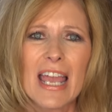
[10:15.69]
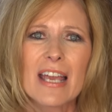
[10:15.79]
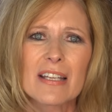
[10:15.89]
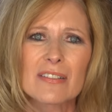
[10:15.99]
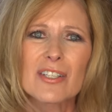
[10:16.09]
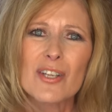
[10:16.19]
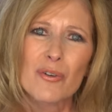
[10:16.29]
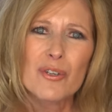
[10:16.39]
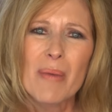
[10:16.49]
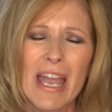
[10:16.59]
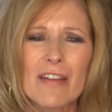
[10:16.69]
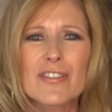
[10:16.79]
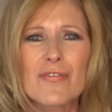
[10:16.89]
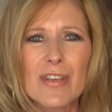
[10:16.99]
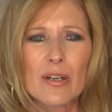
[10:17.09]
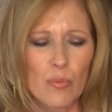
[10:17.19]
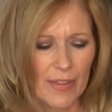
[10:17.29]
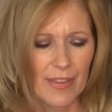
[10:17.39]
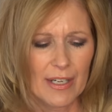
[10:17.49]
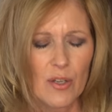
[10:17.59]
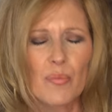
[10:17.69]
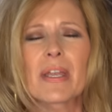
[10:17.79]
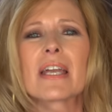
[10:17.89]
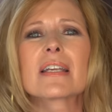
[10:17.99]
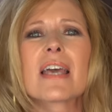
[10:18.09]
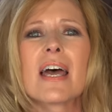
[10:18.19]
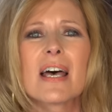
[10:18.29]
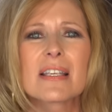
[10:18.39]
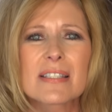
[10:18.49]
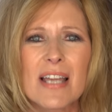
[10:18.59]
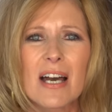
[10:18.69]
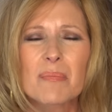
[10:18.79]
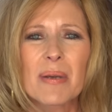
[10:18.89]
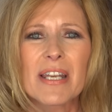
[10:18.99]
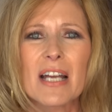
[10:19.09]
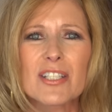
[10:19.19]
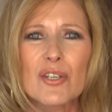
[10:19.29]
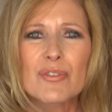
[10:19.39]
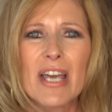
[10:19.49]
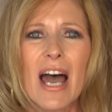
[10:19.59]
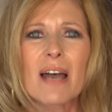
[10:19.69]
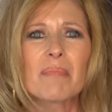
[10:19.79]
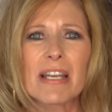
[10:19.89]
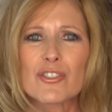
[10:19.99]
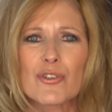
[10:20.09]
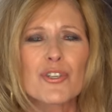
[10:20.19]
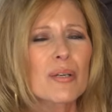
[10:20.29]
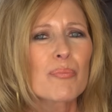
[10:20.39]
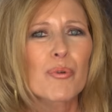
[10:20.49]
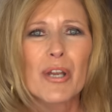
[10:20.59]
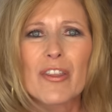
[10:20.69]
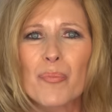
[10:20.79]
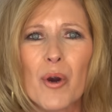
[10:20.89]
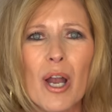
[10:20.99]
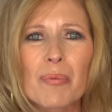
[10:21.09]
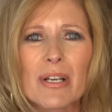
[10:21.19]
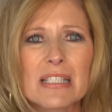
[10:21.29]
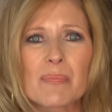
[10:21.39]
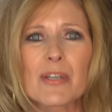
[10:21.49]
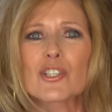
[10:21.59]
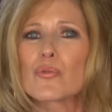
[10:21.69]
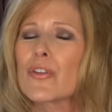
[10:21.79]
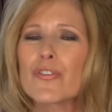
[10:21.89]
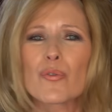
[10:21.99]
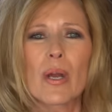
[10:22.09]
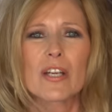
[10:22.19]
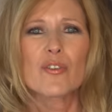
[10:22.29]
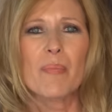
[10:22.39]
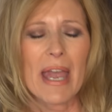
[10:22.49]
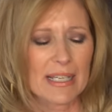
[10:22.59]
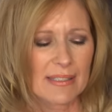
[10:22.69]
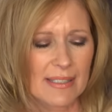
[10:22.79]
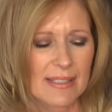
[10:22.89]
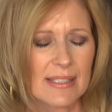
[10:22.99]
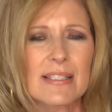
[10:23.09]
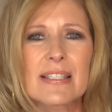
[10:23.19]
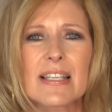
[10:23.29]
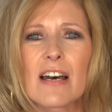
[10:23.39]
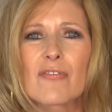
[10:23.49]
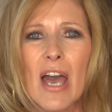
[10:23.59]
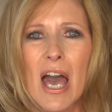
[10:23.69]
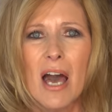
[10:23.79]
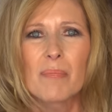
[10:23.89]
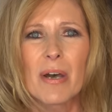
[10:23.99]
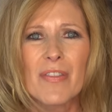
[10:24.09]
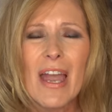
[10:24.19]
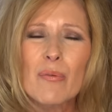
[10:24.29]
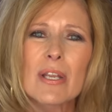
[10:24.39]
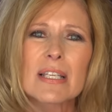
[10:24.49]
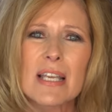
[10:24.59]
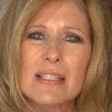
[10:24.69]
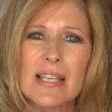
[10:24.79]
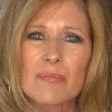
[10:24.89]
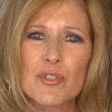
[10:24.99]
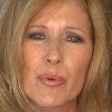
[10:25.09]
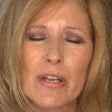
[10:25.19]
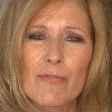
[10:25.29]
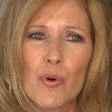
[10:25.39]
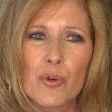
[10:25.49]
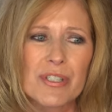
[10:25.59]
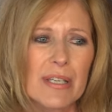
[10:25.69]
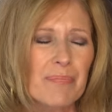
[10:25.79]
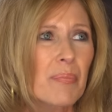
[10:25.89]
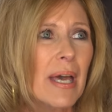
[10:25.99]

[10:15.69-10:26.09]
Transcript: And, you know, you may have to fiddle with it a little bit. Snug but not too tight. Make sure you can breathe properly, especially with you wearing your masks and stuff. But that really does help to reinforce it.